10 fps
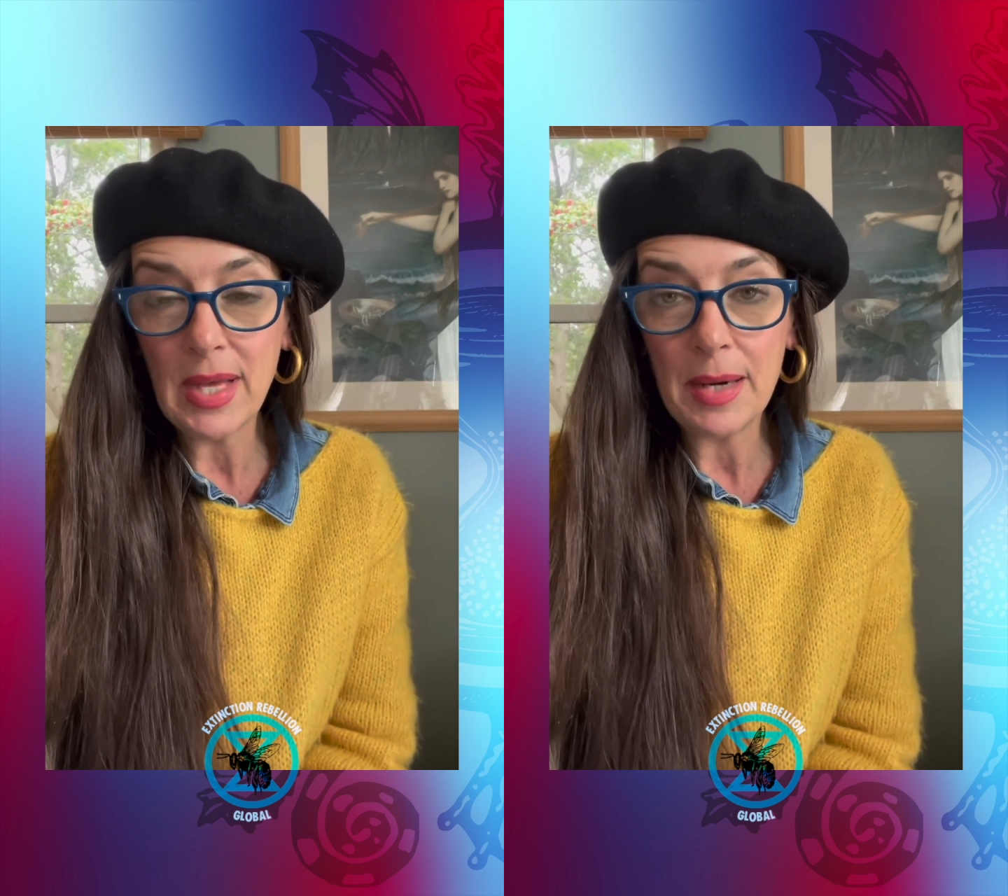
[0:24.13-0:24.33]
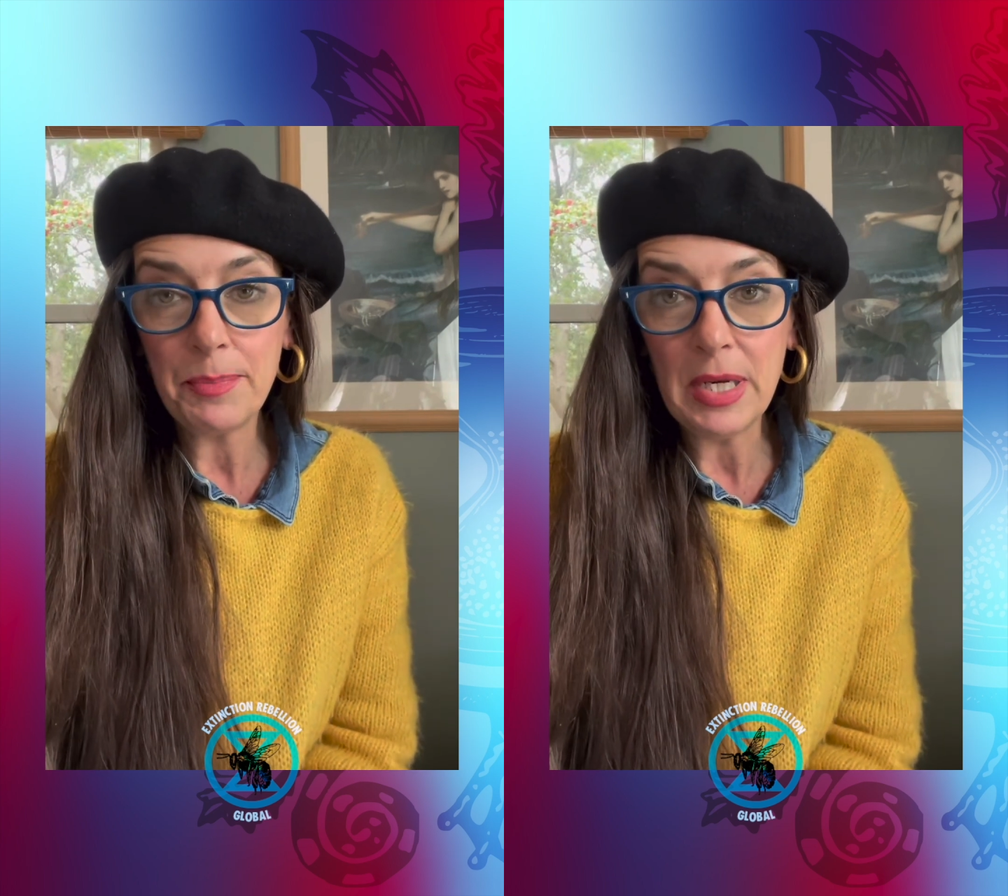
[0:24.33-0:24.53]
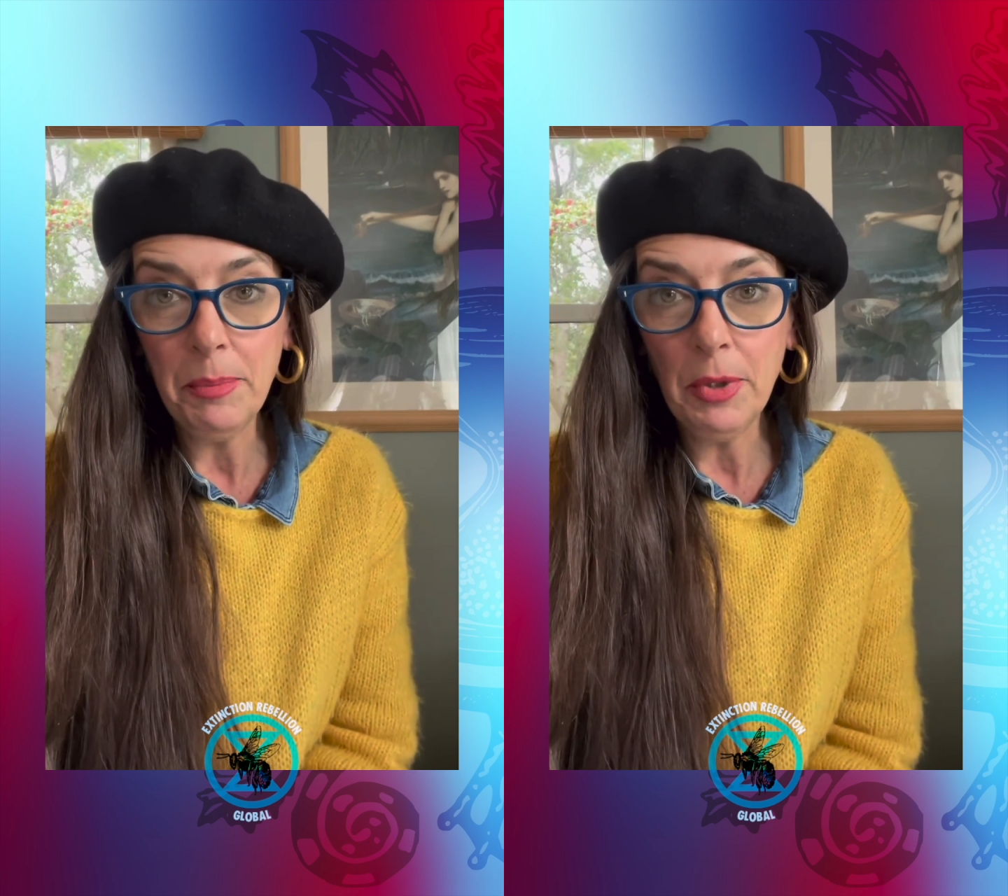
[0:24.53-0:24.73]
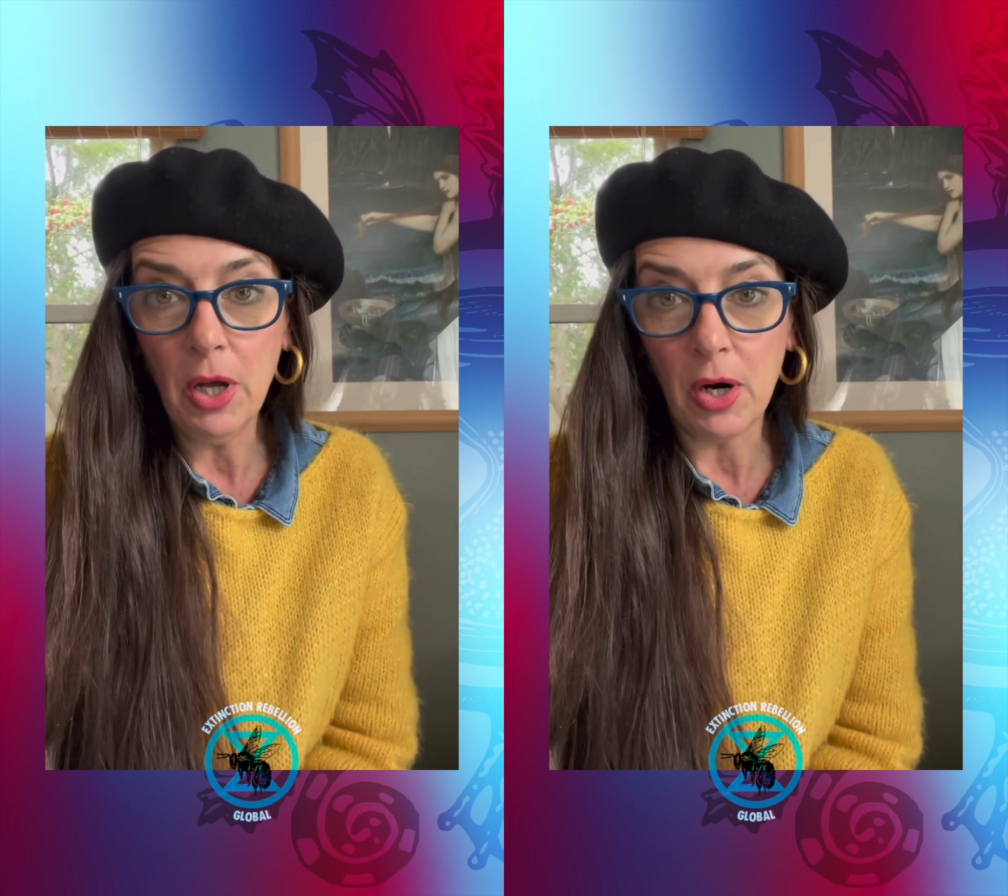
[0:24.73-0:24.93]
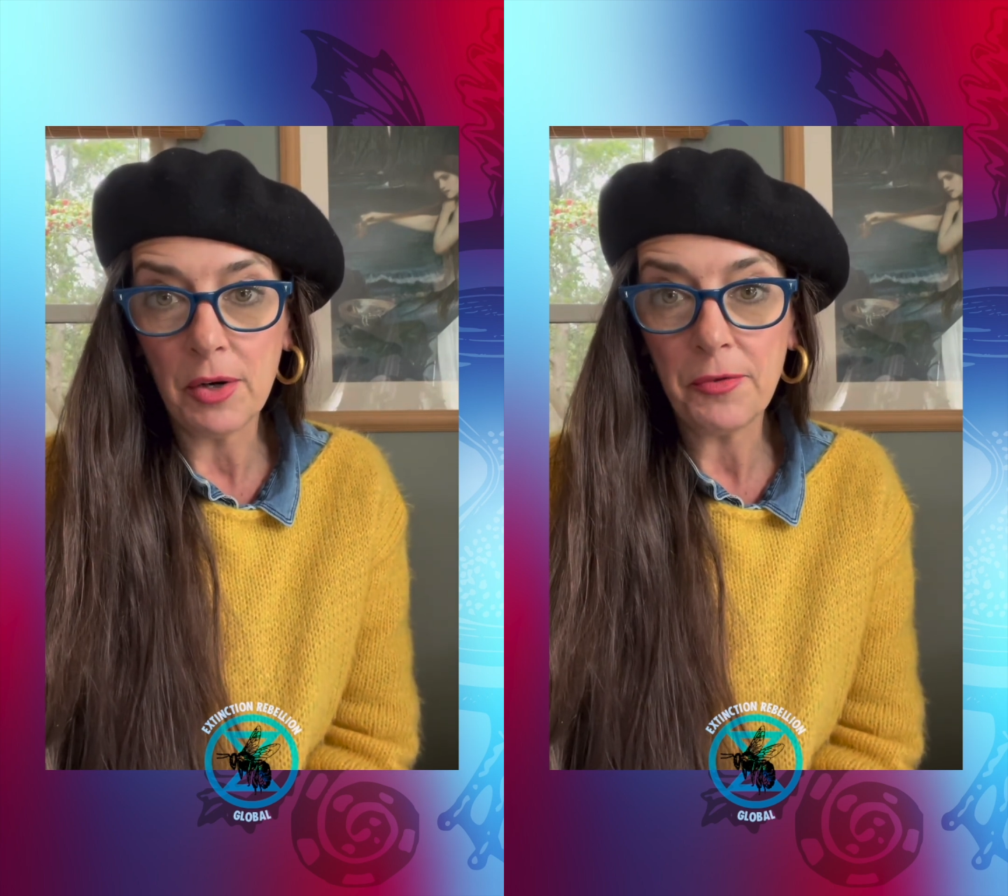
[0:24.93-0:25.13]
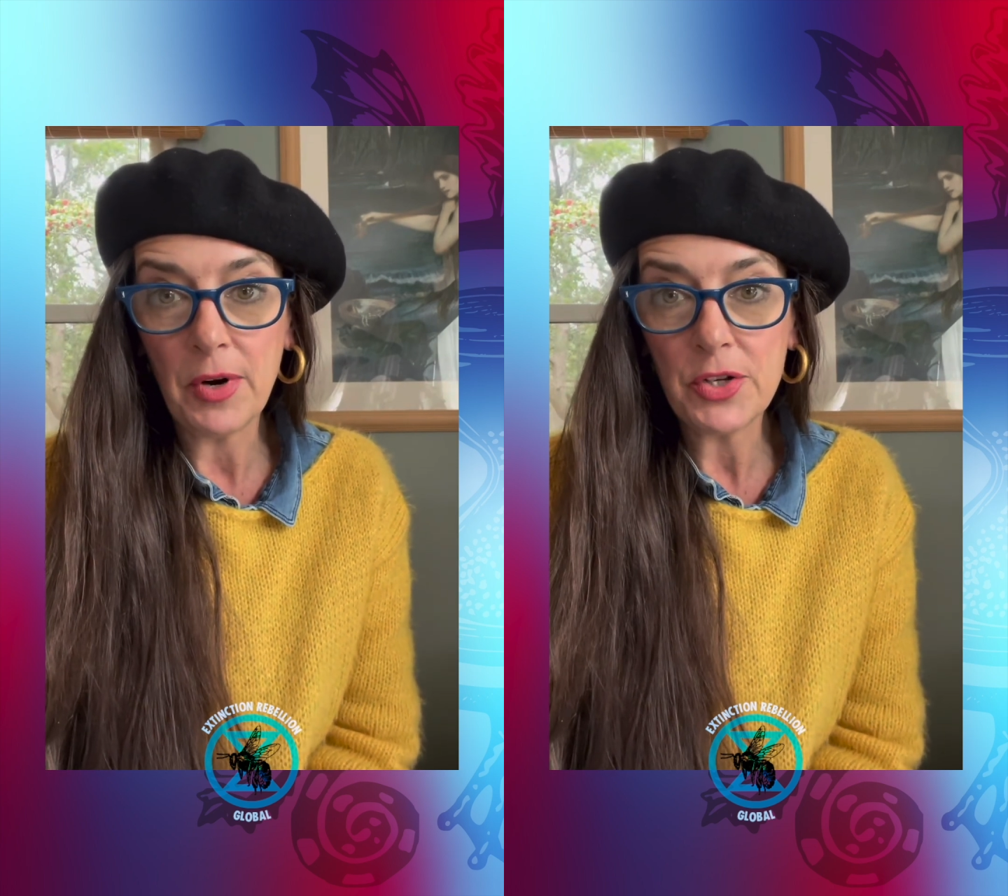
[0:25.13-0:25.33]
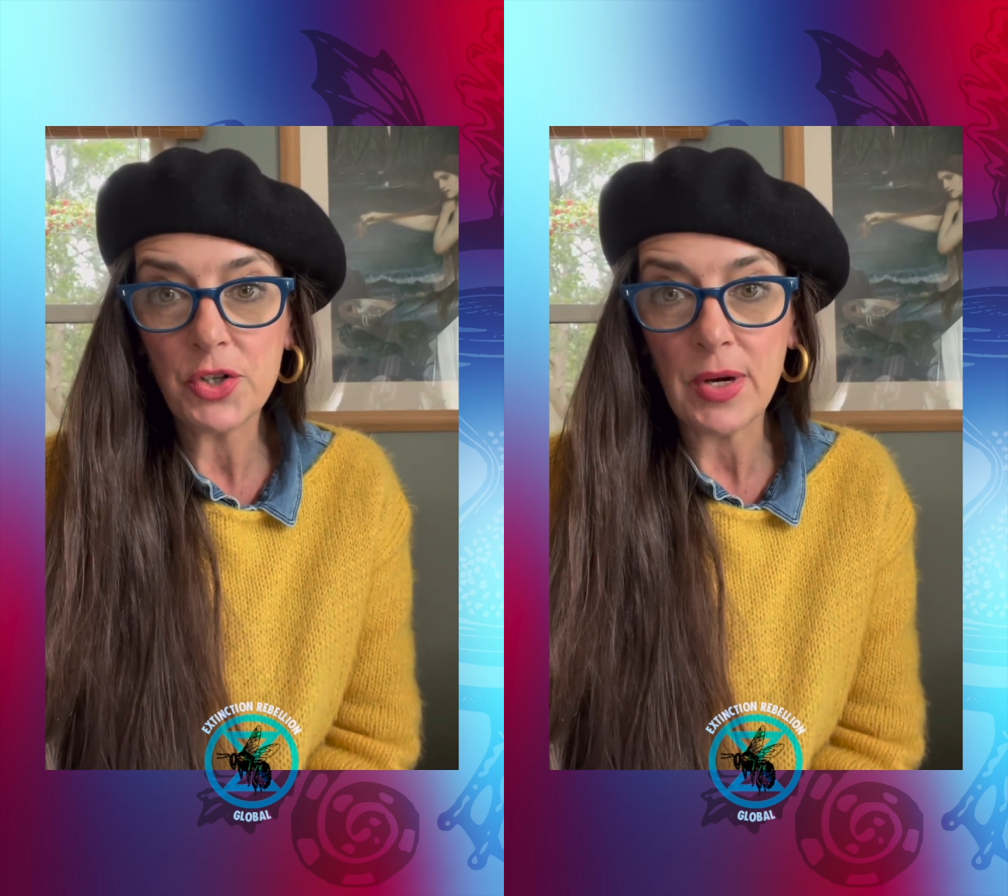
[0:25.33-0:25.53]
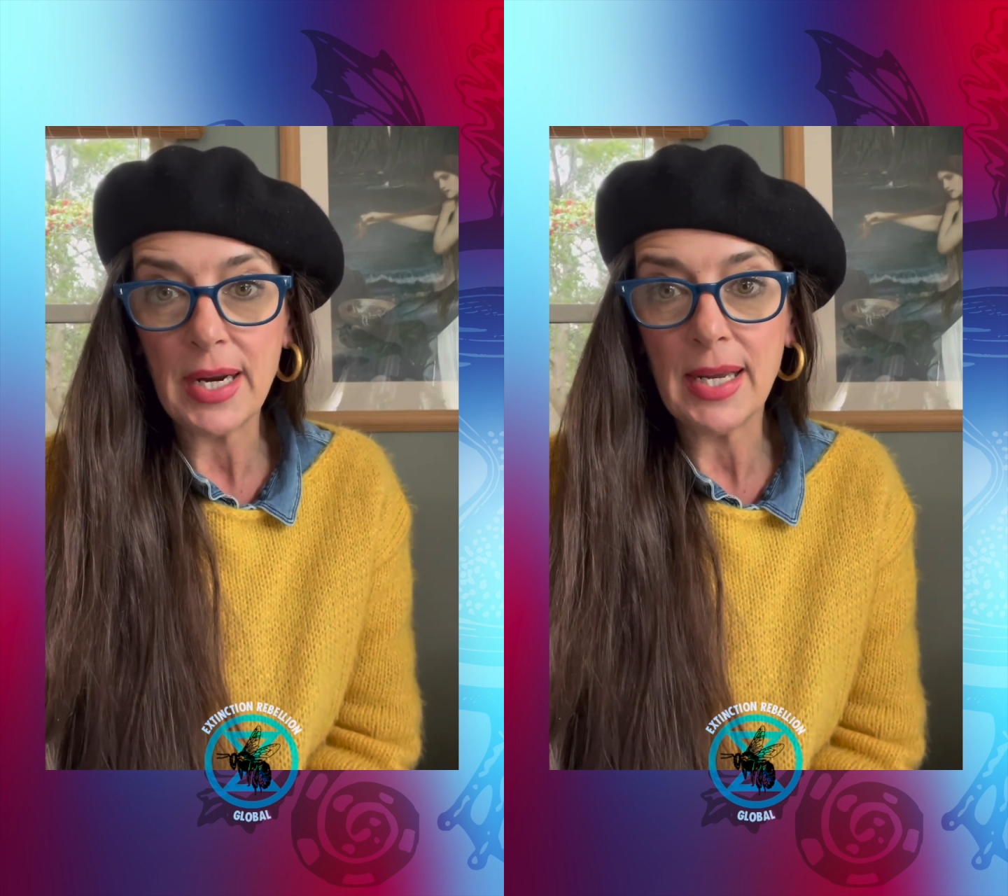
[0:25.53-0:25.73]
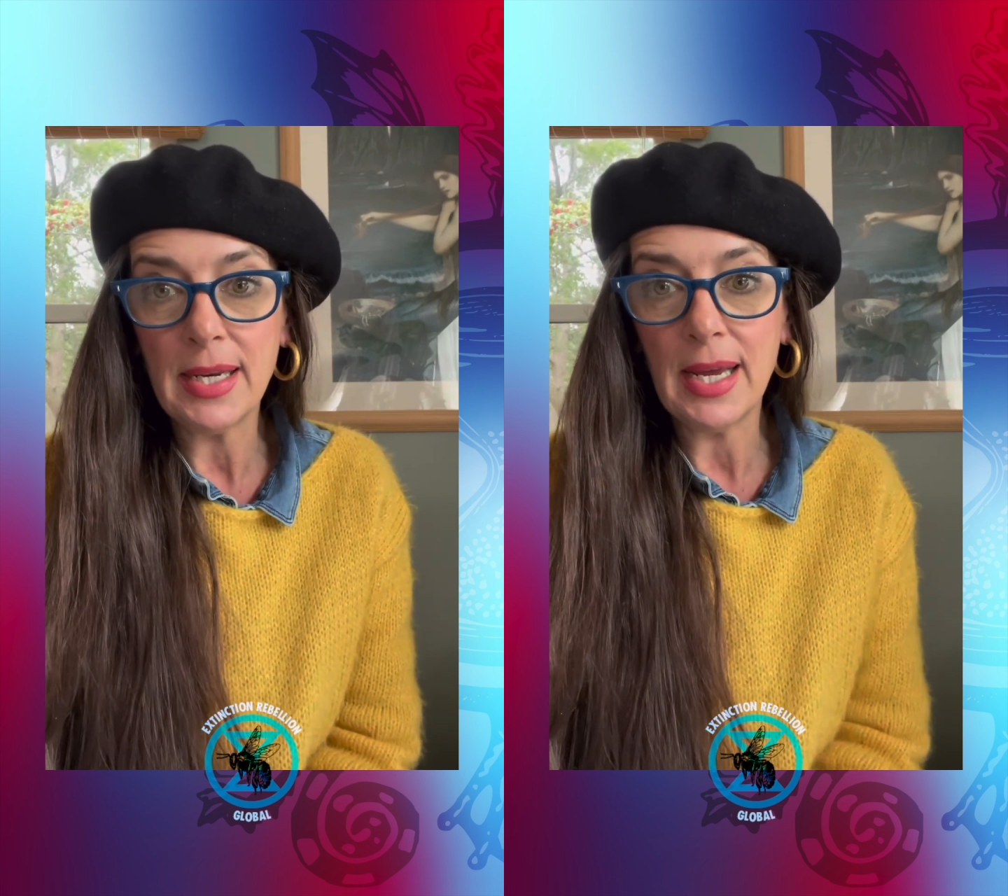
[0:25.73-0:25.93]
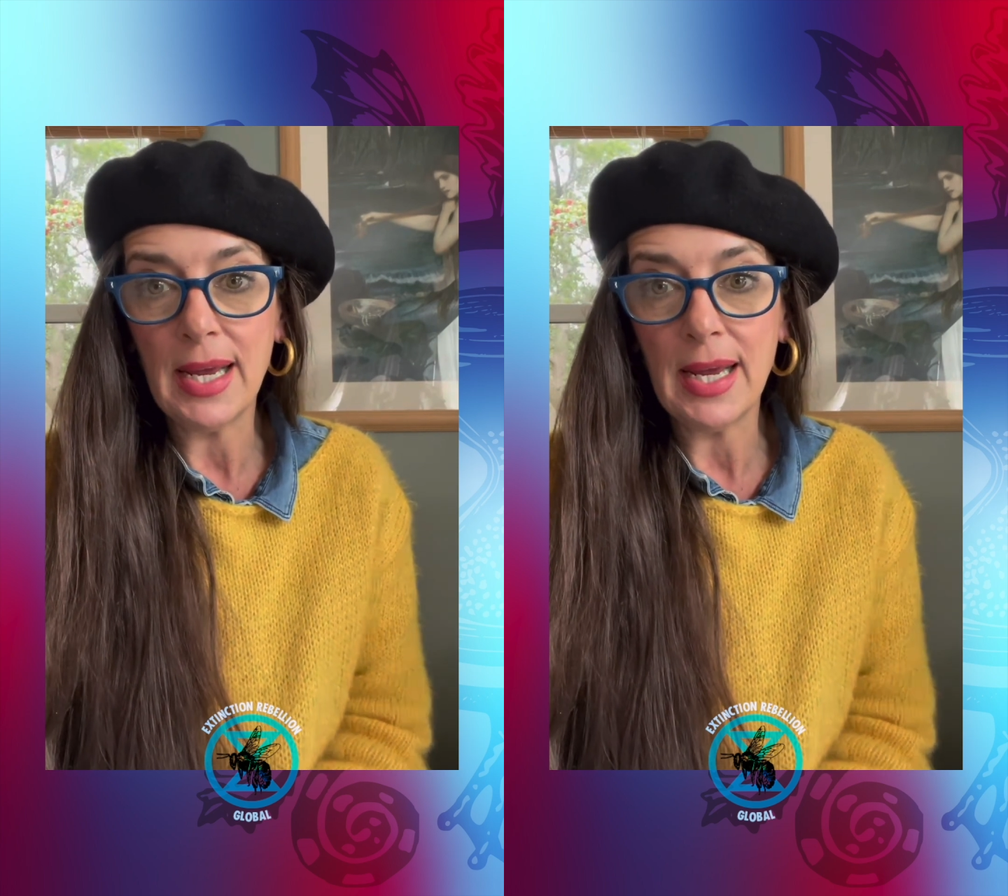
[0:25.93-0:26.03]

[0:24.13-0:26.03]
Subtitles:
that people are frustrated